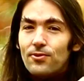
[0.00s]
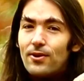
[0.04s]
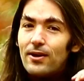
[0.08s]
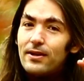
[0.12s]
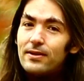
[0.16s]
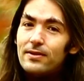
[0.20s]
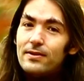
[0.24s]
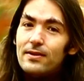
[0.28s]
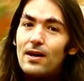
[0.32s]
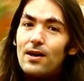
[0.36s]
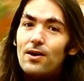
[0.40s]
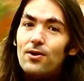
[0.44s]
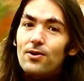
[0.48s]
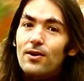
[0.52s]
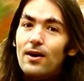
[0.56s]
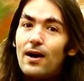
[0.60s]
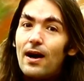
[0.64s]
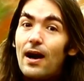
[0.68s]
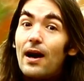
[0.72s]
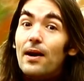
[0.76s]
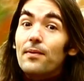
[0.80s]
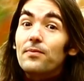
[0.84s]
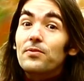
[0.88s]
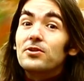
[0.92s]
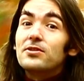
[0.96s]
right now
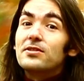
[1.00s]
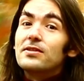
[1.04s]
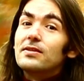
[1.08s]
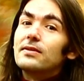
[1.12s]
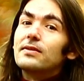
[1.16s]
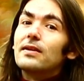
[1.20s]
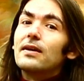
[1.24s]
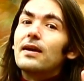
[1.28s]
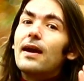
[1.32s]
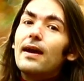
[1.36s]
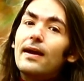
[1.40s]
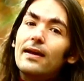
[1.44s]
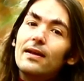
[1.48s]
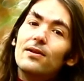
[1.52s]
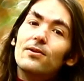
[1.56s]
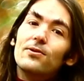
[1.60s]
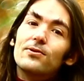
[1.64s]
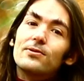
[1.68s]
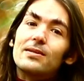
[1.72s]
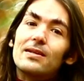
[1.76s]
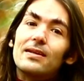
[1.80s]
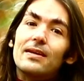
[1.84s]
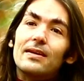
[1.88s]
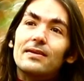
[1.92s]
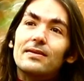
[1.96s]
I'm using the
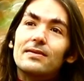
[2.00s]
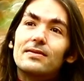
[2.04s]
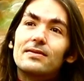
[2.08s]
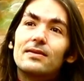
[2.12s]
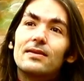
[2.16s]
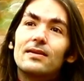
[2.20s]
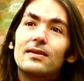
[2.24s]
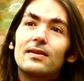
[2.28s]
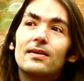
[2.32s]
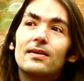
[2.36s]
Helios lens.